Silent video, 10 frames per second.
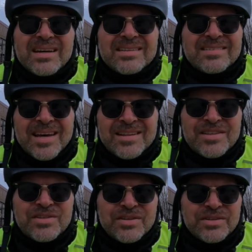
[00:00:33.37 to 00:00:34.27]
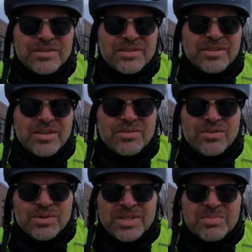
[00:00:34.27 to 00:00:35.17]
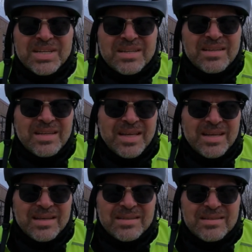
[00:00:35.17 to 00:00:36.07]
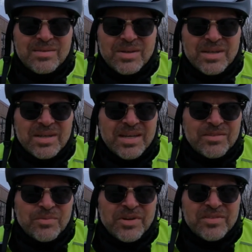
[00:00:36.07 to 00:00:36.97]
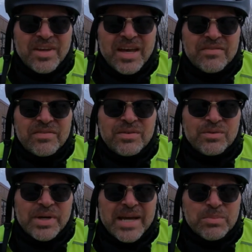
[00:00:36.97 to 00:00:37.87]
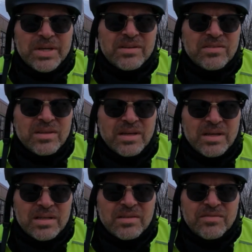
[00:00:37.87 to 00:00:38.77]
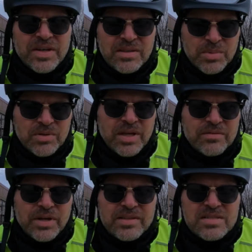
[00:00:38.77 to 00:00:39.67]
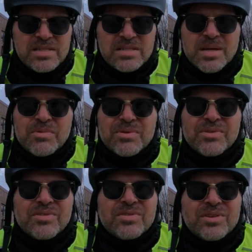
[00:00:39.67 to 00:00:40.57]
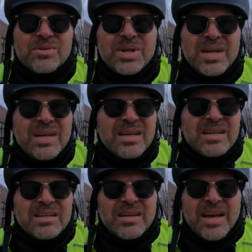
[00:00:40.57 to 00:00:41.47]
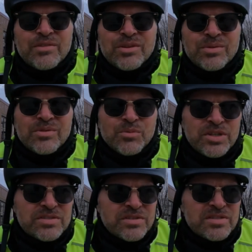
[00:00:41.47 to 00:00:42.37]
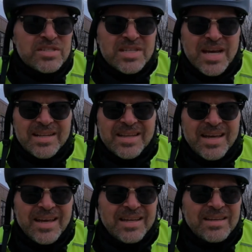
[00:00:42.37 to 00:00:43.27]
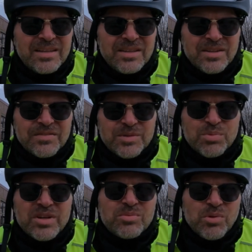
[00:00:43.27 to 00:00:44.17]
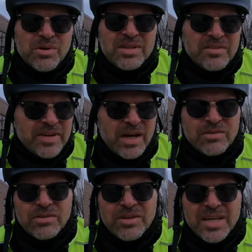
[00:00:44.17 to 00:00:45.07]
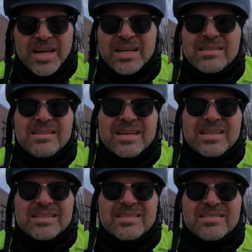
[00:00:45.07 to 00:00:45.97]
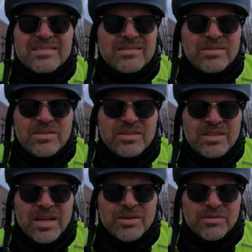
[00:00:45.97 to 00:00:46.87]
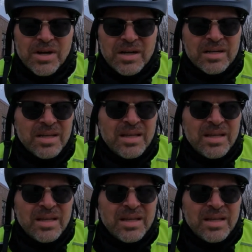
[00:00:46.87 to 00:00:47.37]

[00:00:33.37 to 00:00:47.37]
Decided this year to go to an e-bike, and had some friends that have rad bikes. In fact, they both have RadCity Step Thru. So after doing some research, decided that, hey, you know, for the price point and the value you get, just can't go wrong.